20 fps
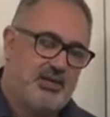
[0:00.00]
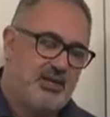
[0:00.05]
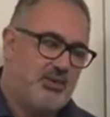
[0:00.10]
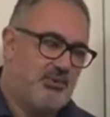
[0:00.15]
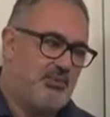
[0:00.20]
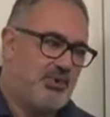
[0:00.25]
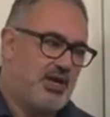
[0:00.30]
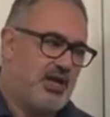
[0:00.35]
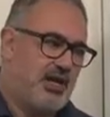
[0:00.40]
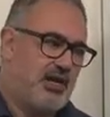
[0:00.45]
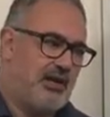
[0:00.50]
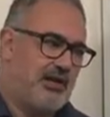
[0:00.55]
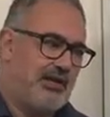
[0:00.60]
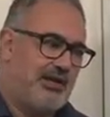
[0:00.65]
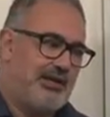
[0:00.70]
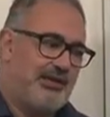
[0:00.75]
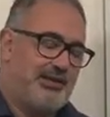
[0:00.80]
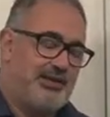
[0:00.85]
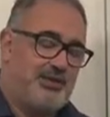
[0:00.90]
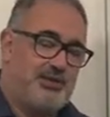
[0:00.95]
where
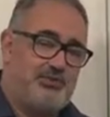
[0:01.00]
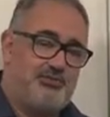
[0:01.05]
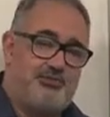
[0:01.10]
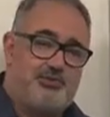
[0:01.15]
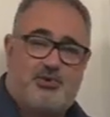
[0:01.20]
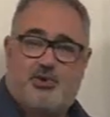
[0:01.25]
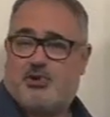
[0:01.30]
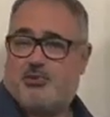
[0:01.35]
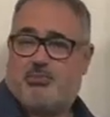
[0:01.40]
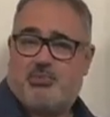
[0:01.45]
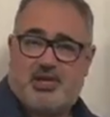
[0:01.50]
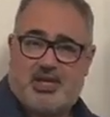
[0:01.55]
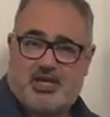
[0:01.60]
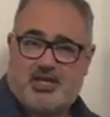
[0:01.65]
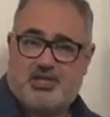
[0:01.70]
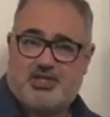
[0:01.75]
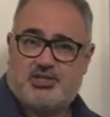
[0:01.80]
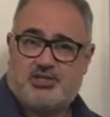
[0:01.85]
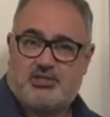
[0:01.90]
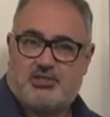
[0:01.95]
you've got a
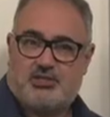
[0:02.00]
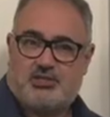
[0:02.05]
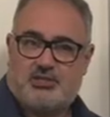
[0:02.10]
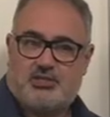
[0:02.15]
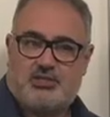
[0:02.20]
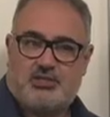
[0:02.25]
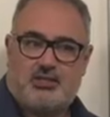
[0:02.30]
patient,